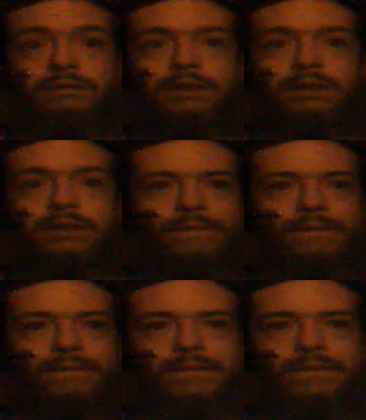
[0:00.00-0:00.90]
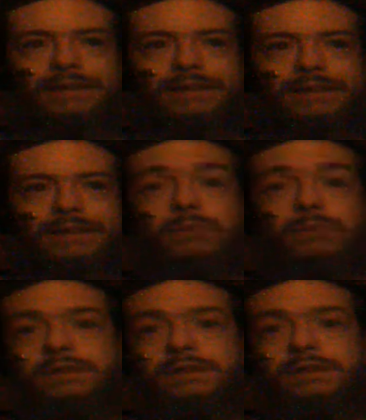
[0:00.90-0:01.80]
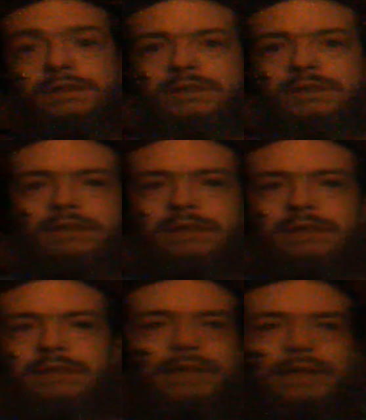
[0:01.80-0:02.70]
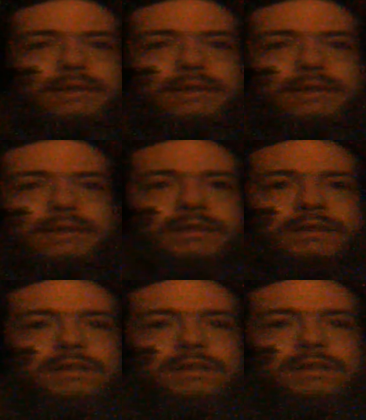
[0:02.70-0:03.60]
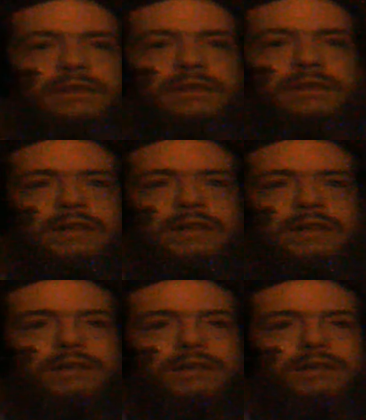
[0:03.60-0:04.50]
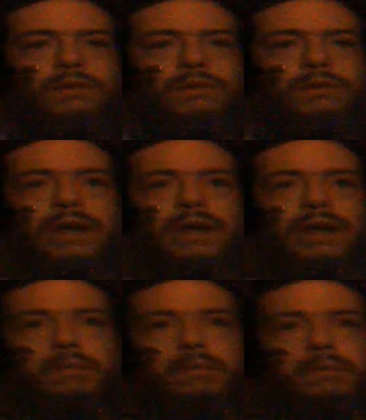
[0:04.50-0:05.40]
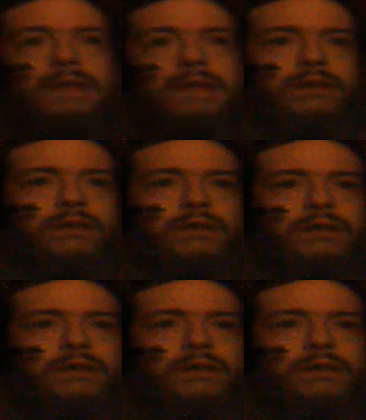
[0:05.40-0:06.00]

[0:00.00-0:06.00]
That's a bit of work. Anyways, I don't know why they removed that function.